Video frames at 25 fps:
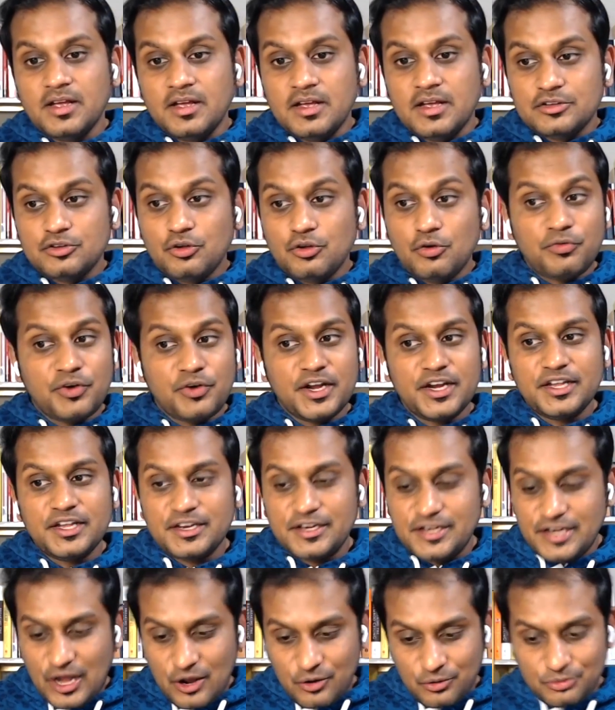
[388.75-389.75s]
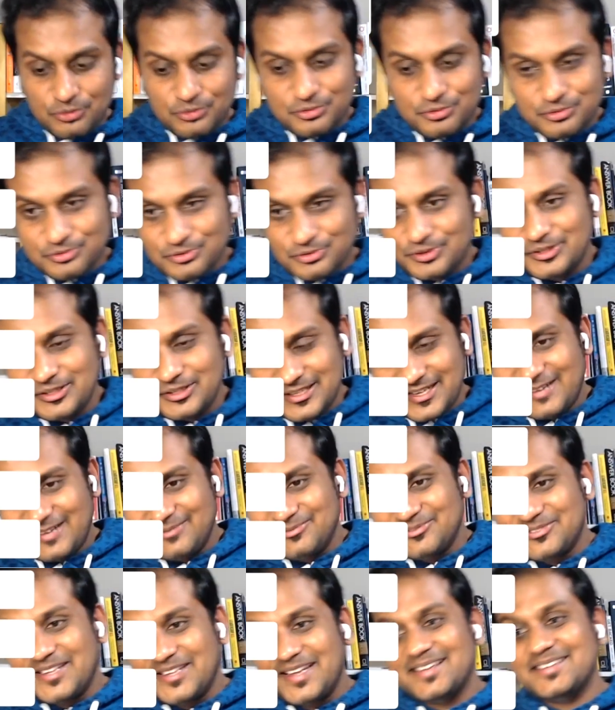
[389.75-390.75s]
So funny, now
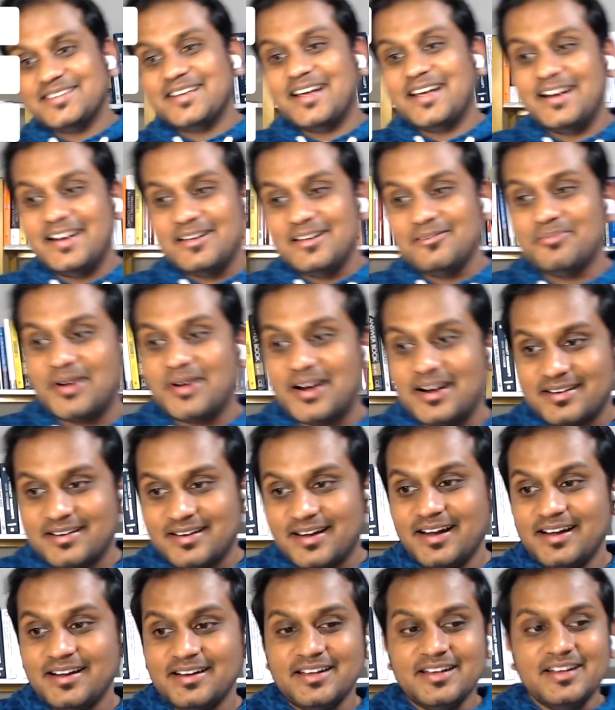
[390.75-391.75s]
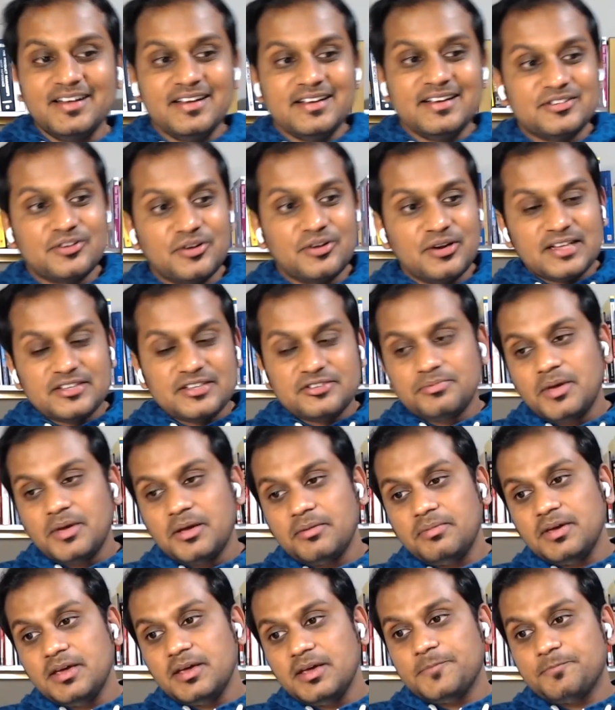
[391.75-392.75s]
comes the exciting part, right? So let's
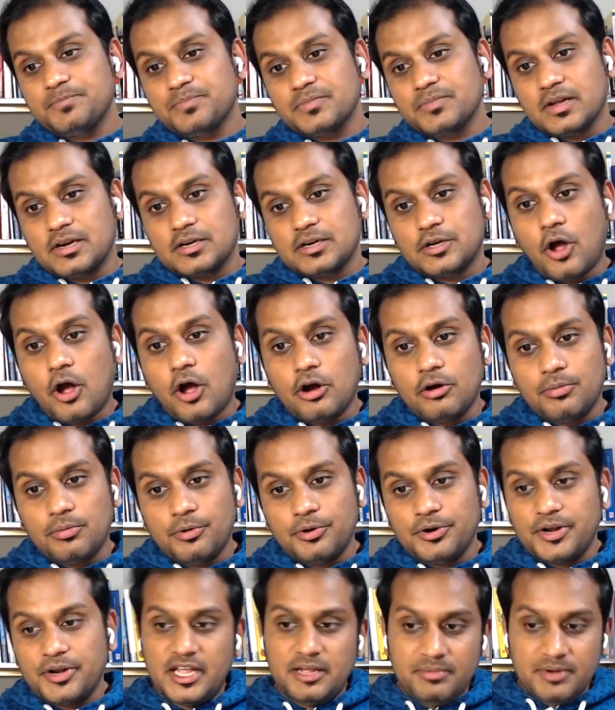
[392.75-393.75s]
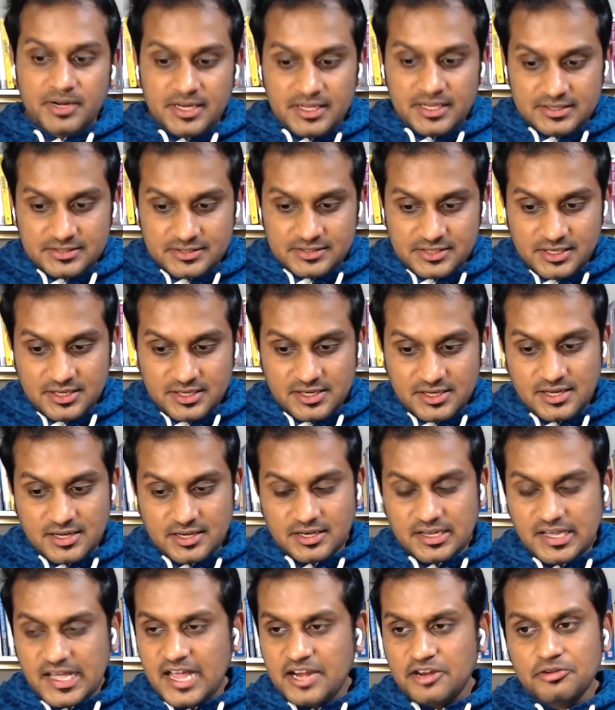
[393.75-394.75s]
maybe talk about A/B testing here.
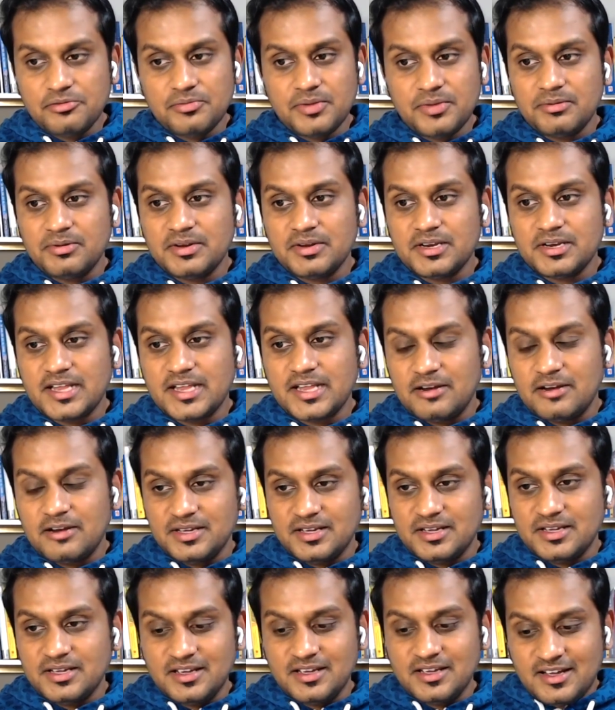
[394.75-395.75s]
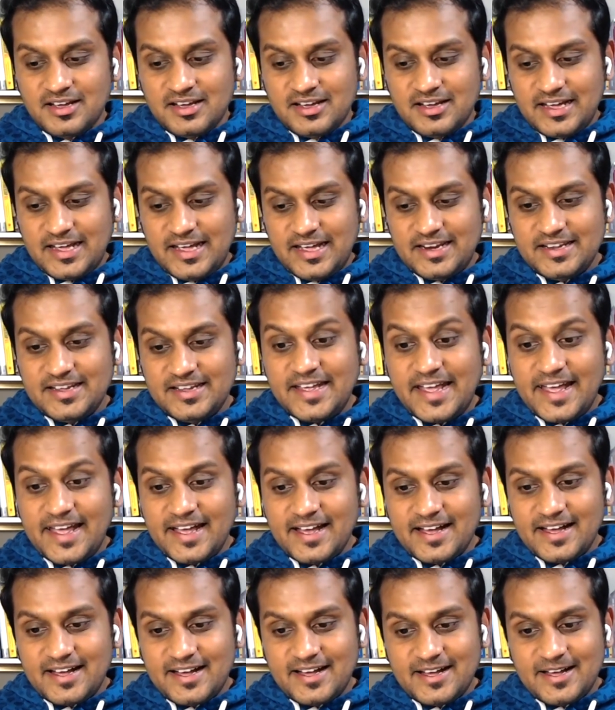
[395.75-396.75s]
Can you maybe tell me any
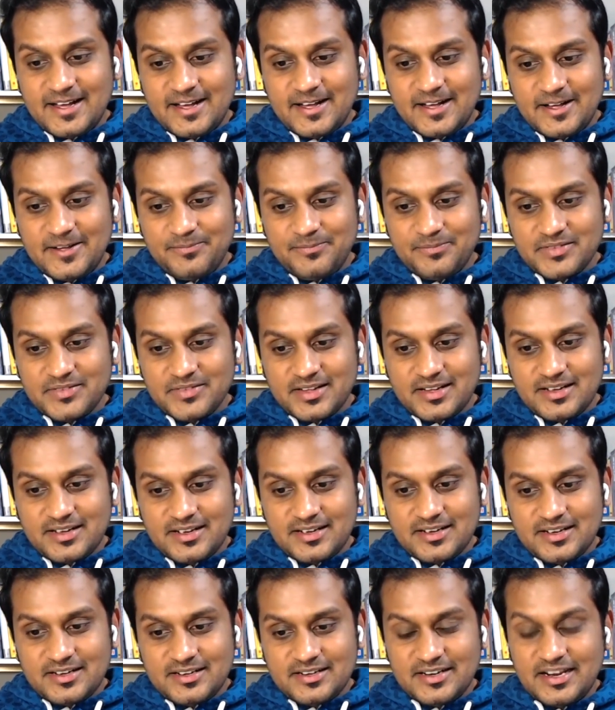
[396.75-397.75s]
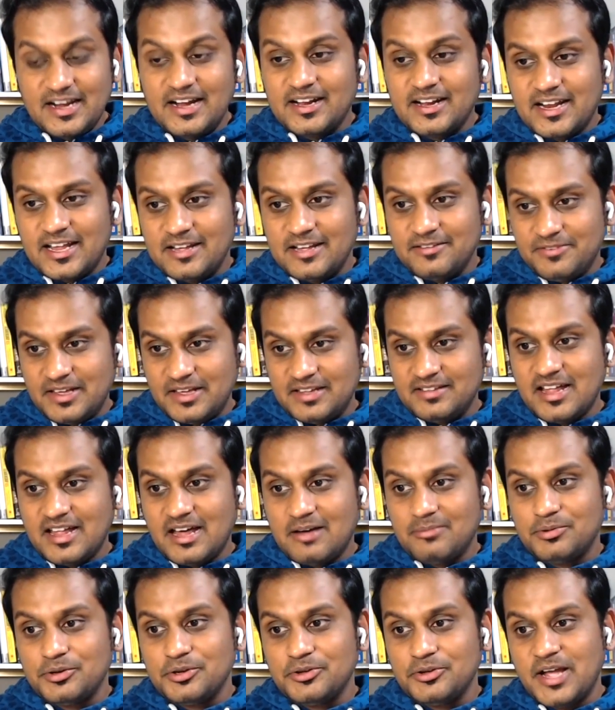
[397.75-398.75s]
real life
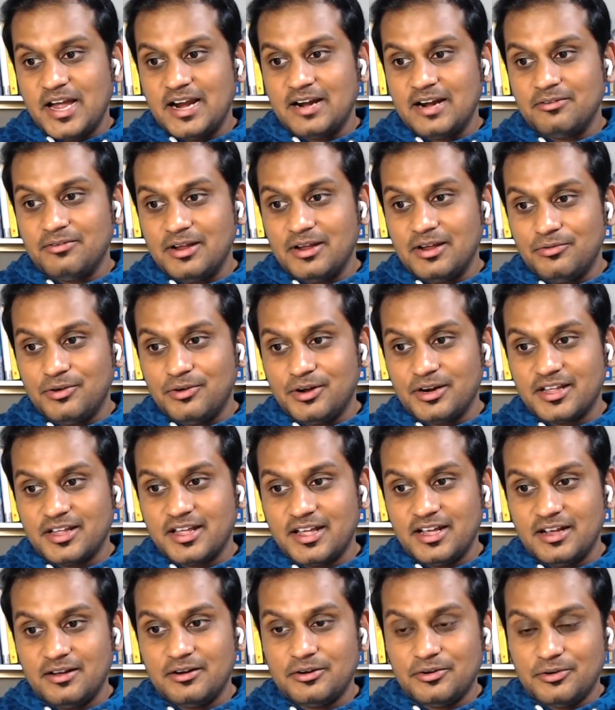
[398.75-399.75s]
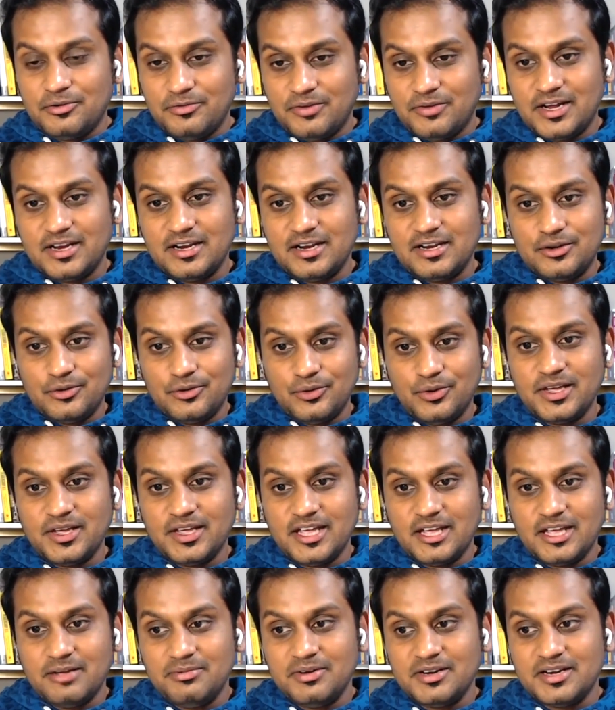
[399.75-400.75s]
example you had while doing
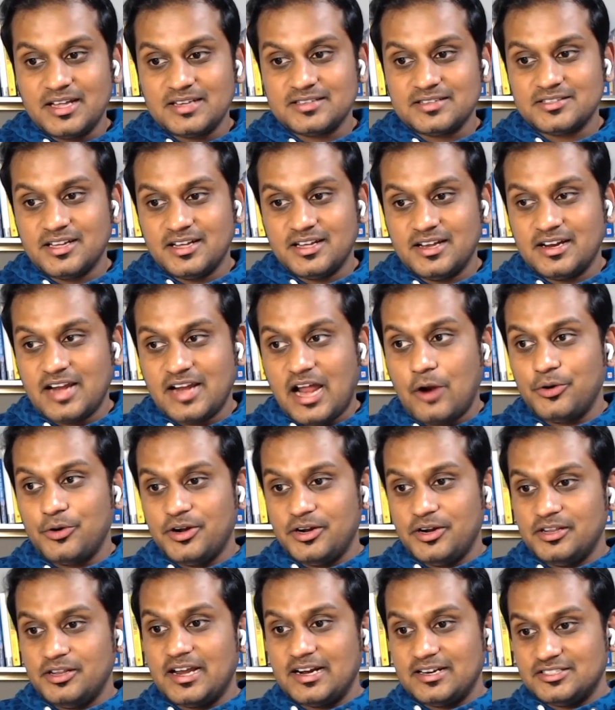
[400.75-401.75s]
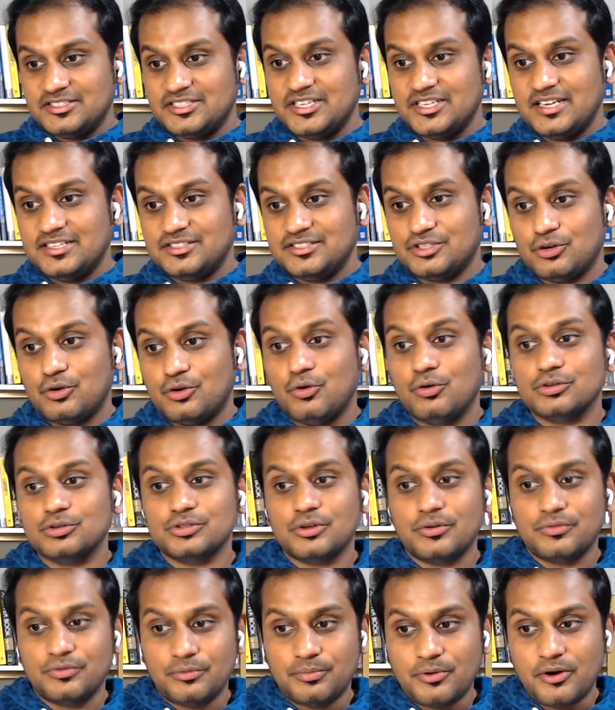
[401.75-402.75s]
A/B testing, and how did that change the course
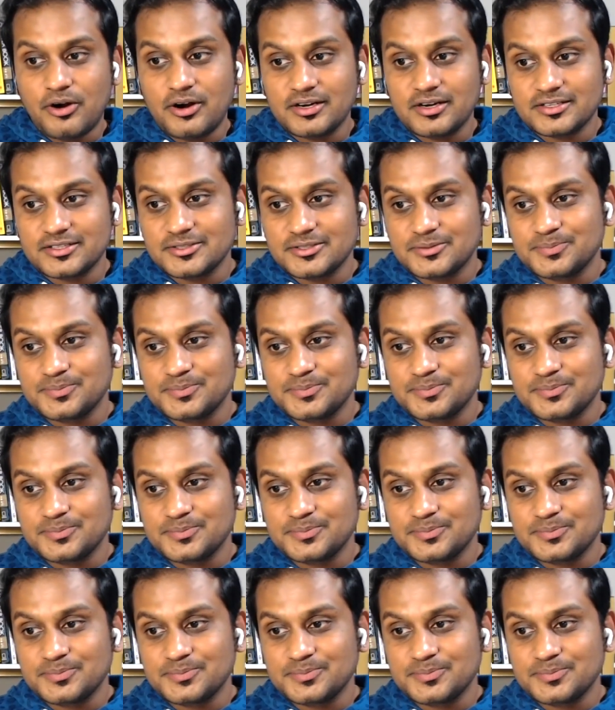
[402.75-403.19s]
of your product?